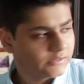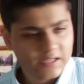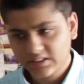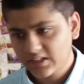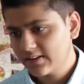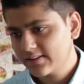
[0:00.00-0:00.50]

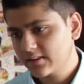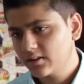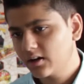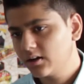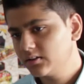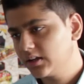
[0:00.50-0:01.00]
They say
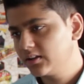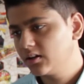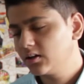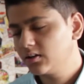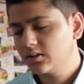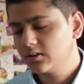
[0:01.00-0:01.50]
that the that
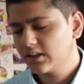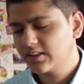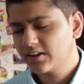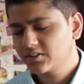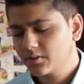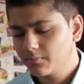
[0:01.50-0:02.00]
the
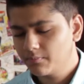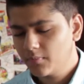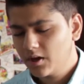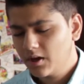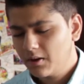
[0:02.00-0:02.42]
that there is a